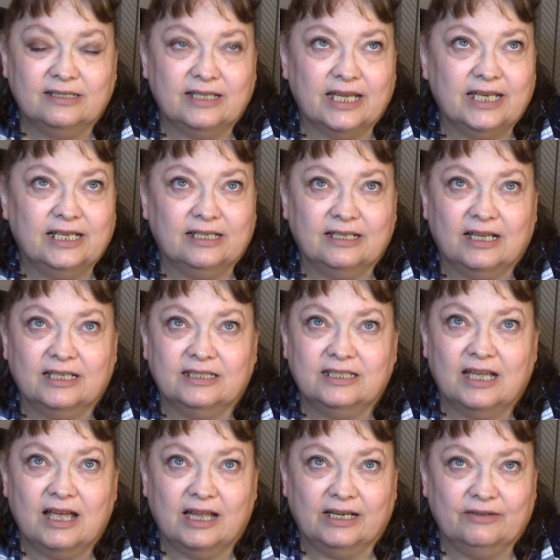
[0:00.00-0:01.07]
They did a
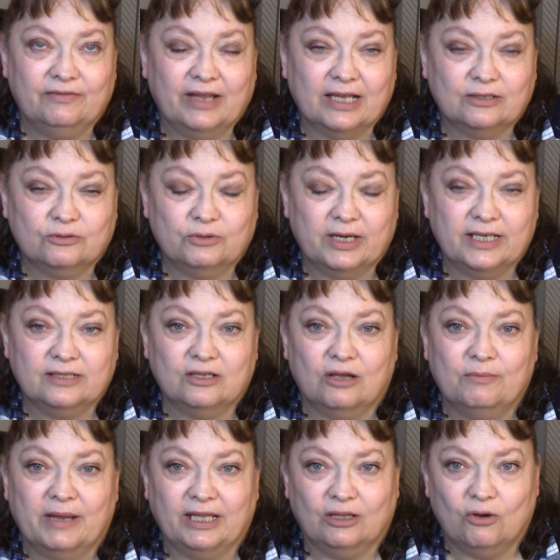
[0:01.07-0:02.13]
ton of X-rays on
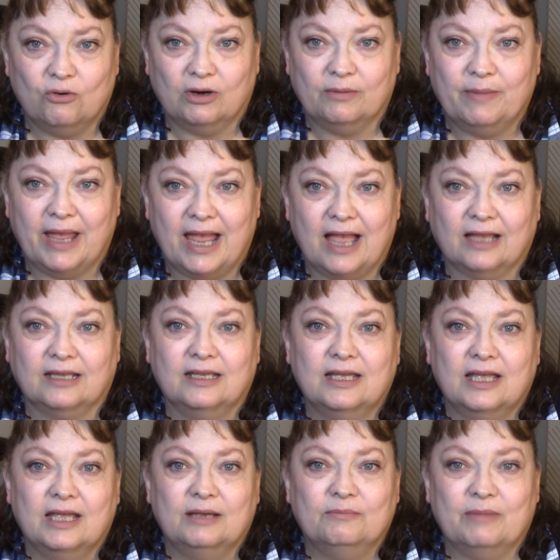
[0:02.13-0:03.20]
my lower back,
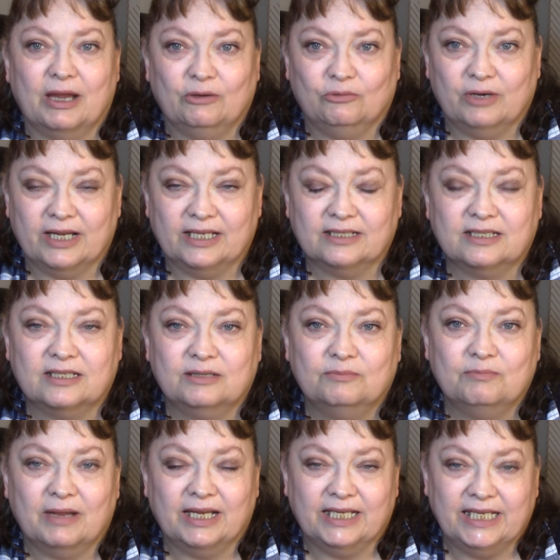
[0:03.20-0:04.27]
my wrist,
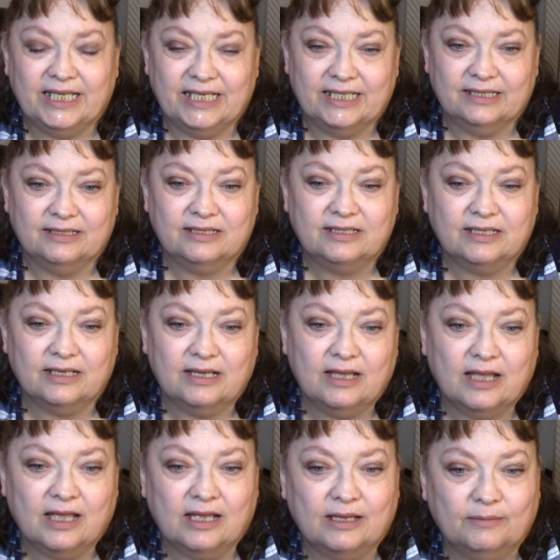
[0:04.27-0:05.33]
my knees,
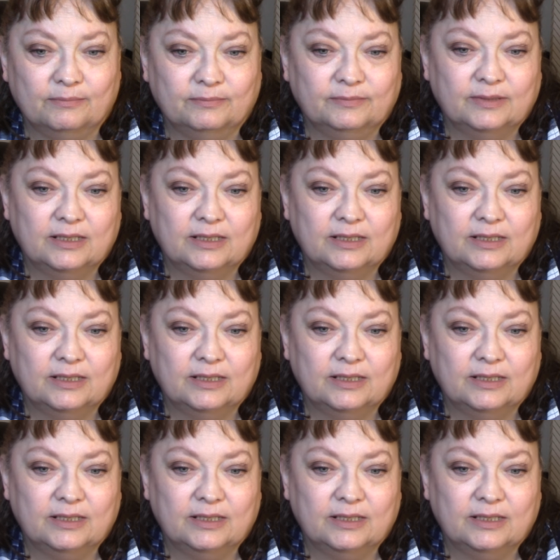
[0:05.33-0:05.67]
um,